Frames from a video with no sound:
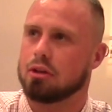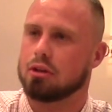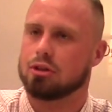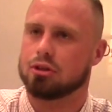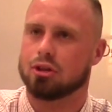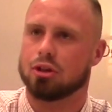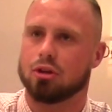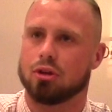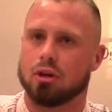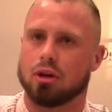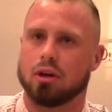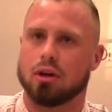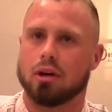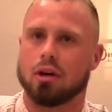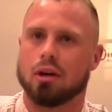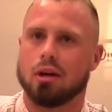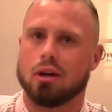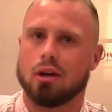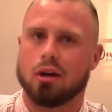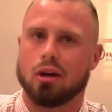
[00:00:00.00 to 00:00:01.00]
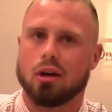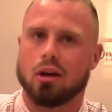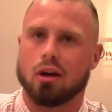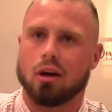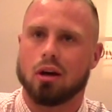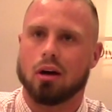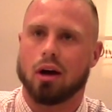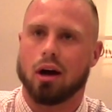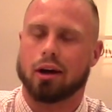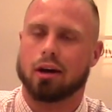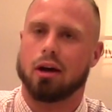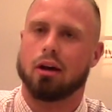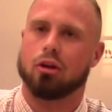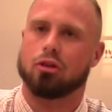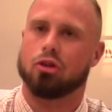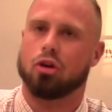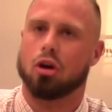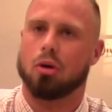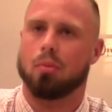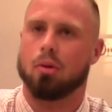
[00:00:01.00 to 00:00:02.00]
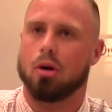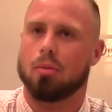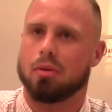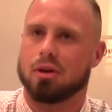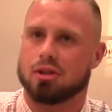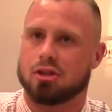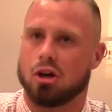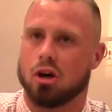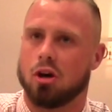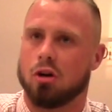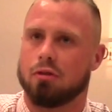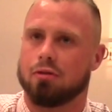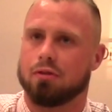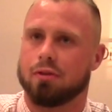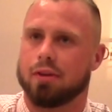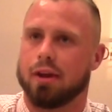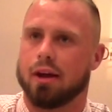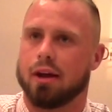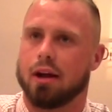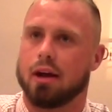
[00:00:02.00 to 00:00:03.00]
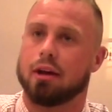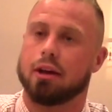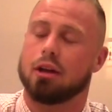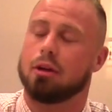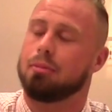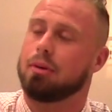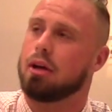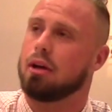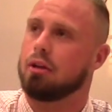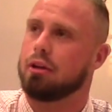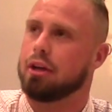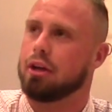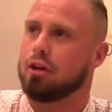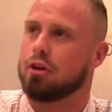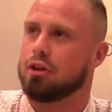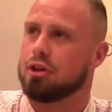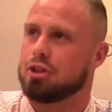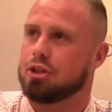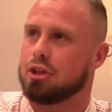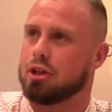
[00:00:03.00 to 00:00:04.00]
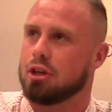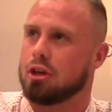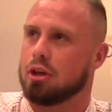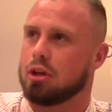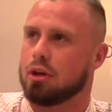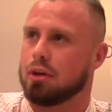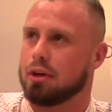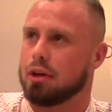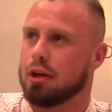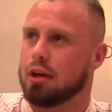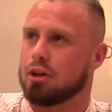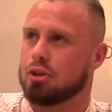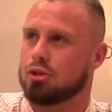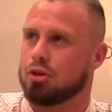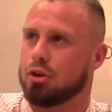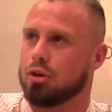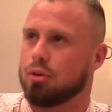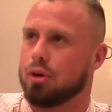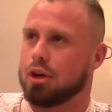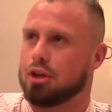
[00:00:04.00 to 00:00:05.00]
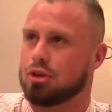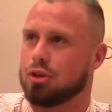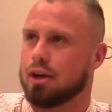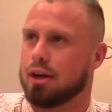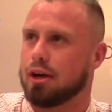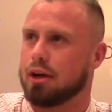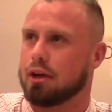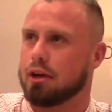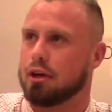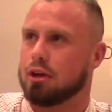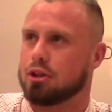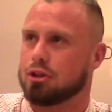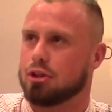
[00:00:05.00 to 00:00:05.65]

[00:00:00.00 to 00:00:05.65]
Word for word: So uh, I kind of took upon myself that I need to be a leader this year and get us on the right track, get